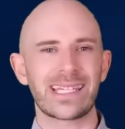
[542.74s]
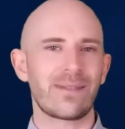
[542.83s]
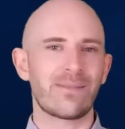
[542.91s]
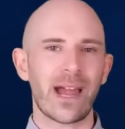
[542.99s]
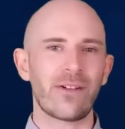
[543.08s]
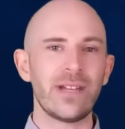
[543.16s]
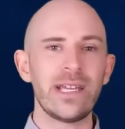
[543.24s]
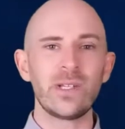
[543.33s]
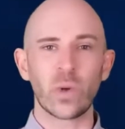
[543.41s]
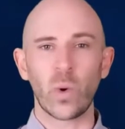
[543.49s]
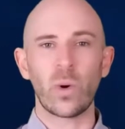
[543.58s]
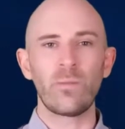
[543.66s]
getting
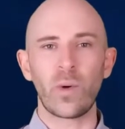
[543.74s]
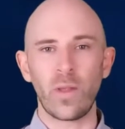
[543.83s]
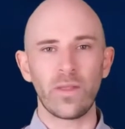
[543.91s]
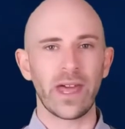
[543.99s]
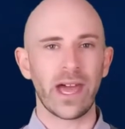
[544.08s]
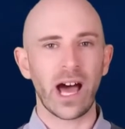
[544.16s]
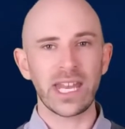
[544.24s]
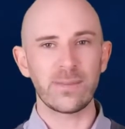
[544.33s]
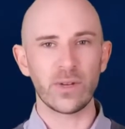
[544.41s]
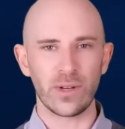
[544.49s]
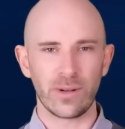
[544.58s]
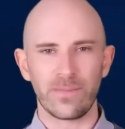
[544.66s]
married or on their
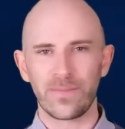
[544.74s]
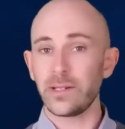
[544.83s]
honeymoon.